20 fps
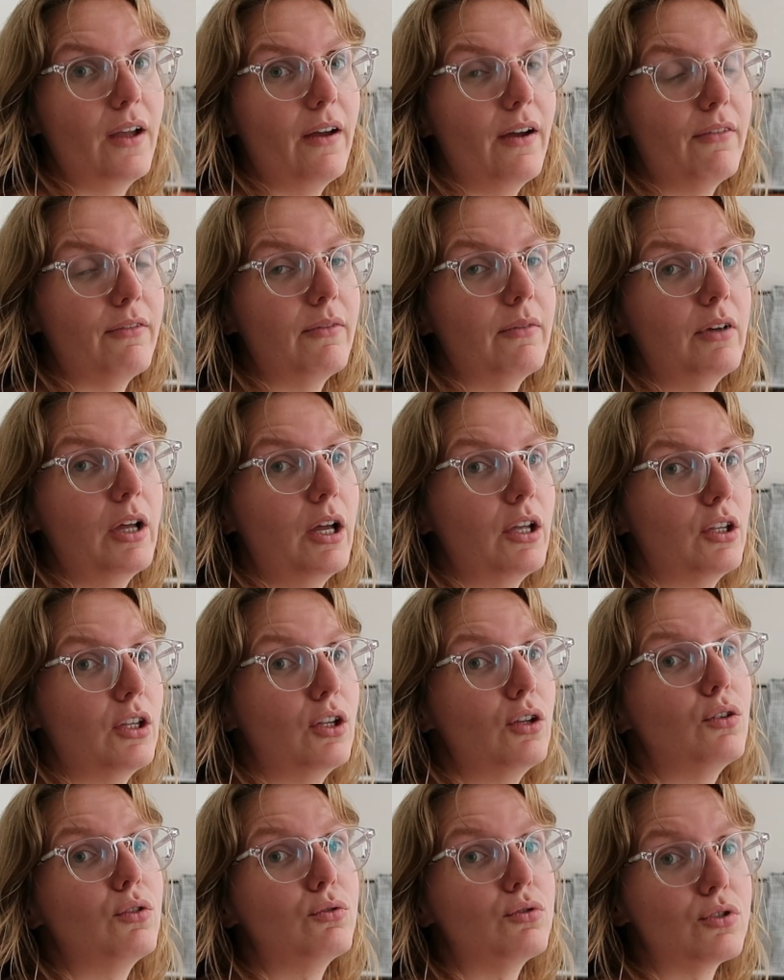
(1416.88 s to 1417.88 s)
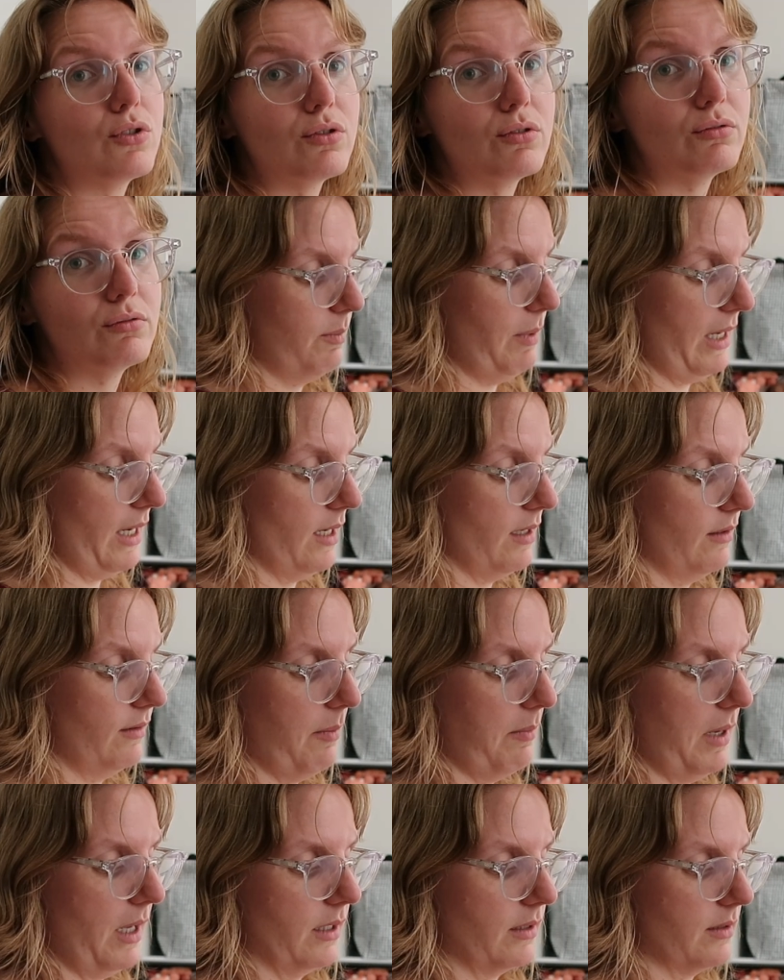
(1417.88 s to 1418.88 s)
a huge debate
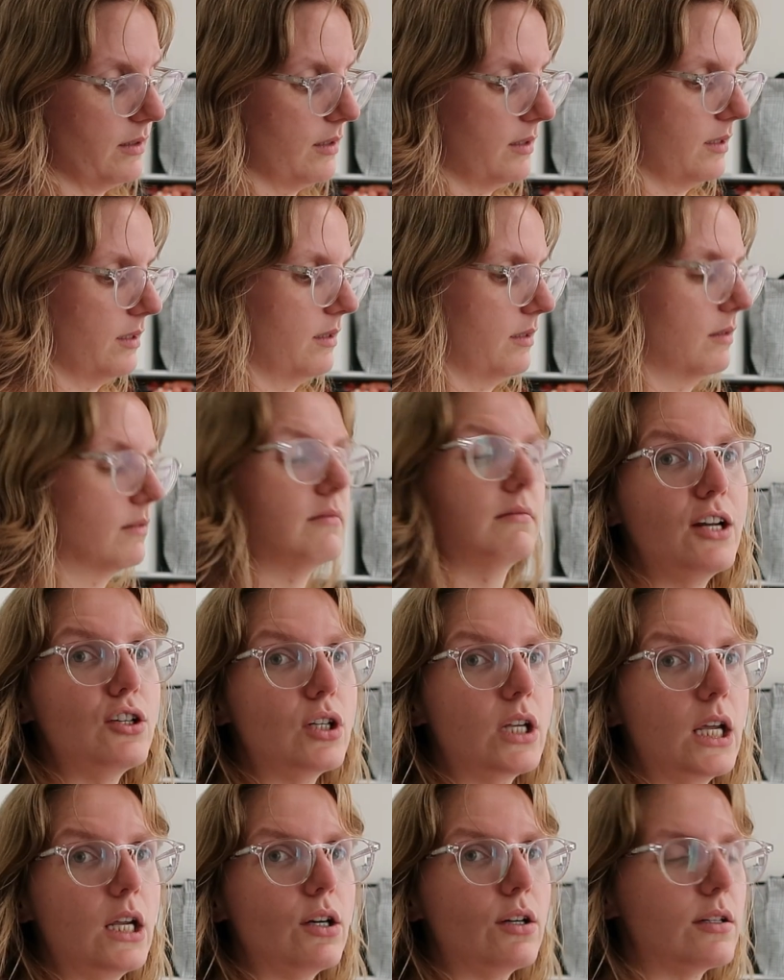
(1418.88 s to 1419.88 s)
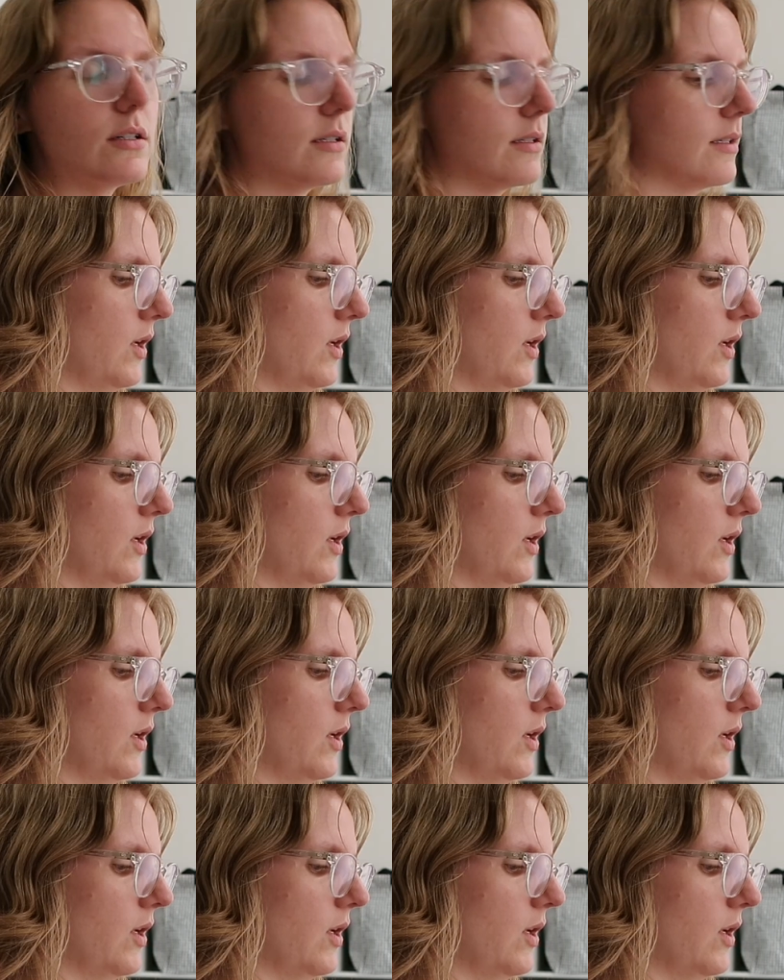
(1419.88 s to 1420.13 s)
amongst educators,